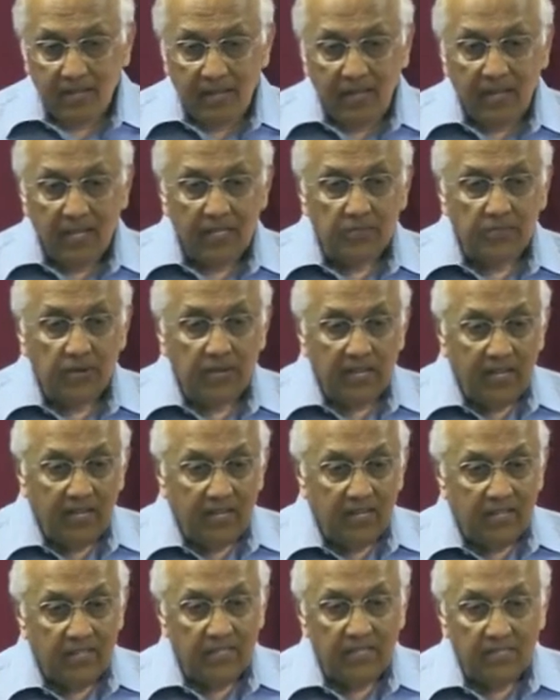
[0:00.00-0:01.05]
He is what he
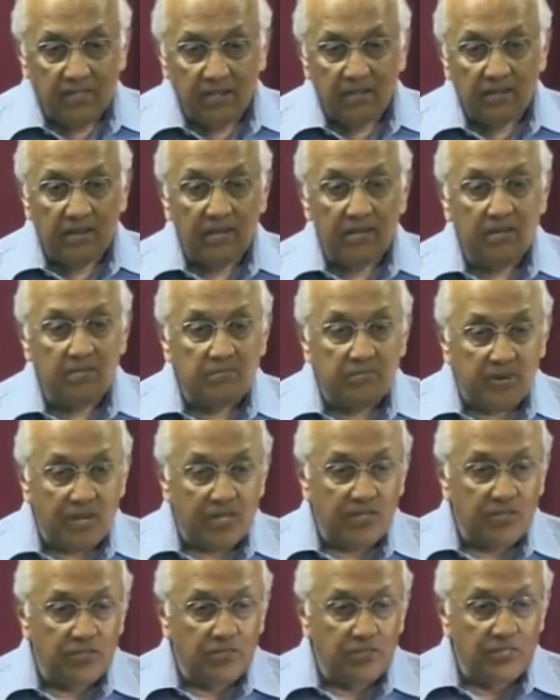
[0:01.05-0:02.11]
is. He's not trying to
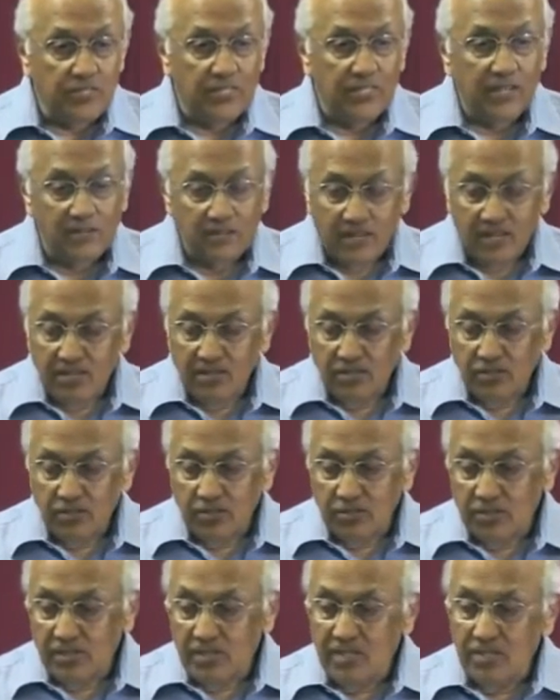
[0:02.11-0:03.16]
impress you. He's not trying to
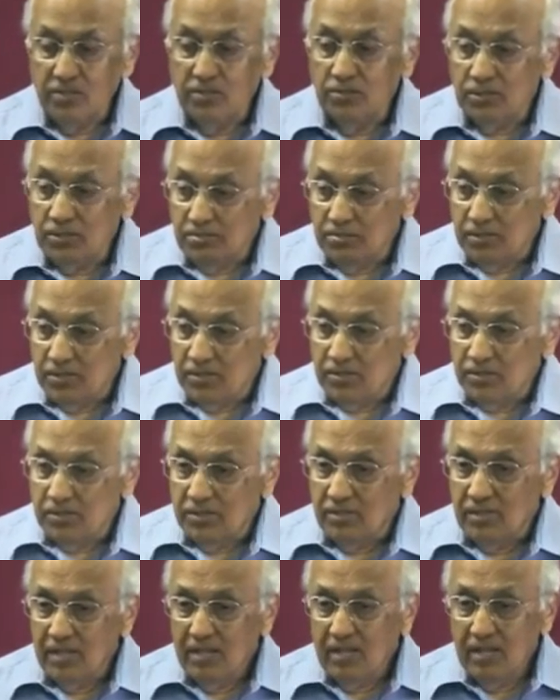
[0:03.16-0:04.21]
show that he's so
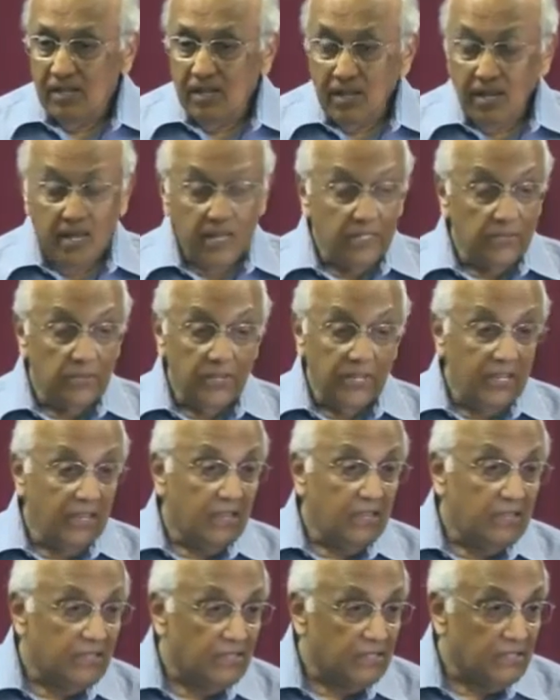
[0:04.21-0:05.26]
spiritual. He is what he
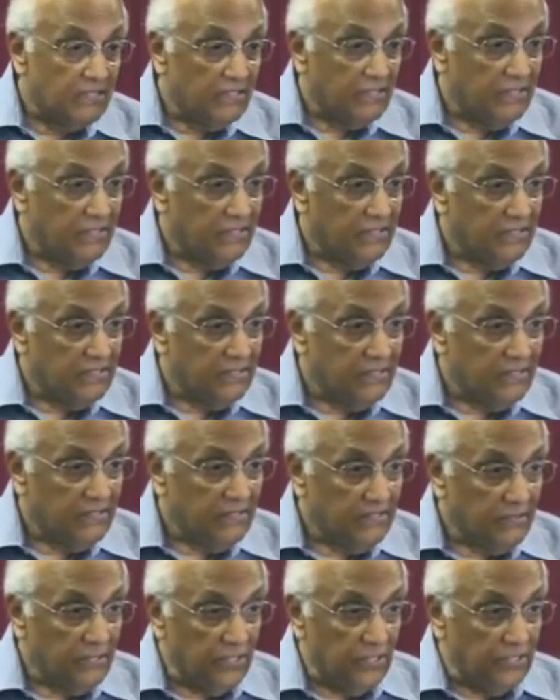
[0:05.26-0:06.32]
is.
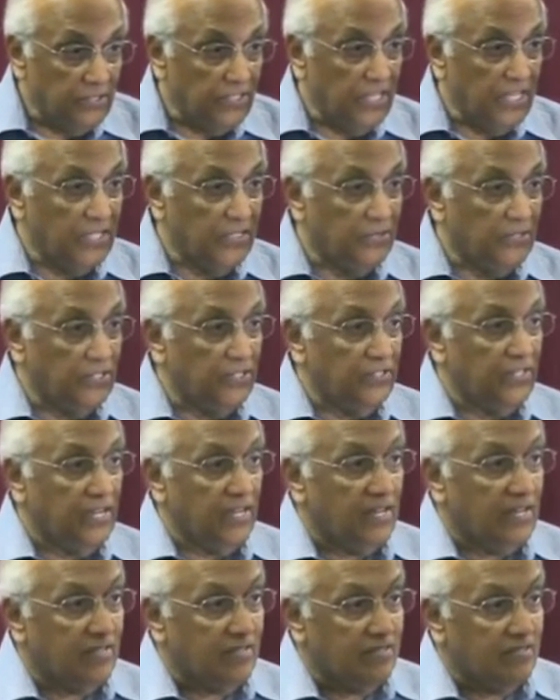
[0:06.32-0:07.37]
What you see is what you
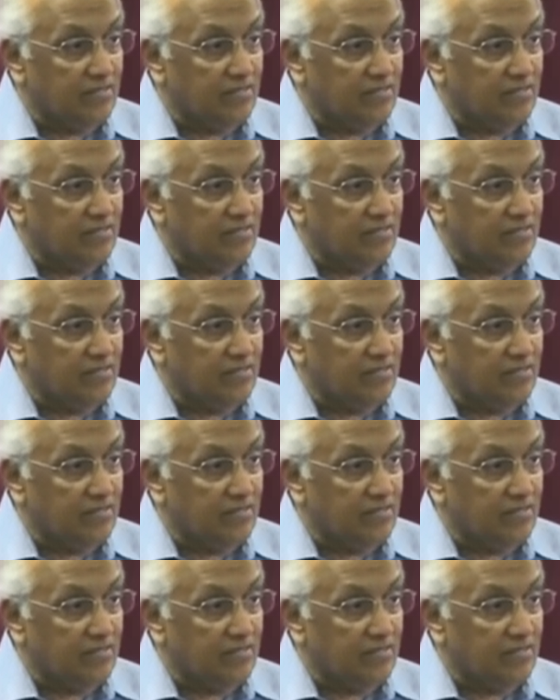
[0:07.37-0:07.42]
get.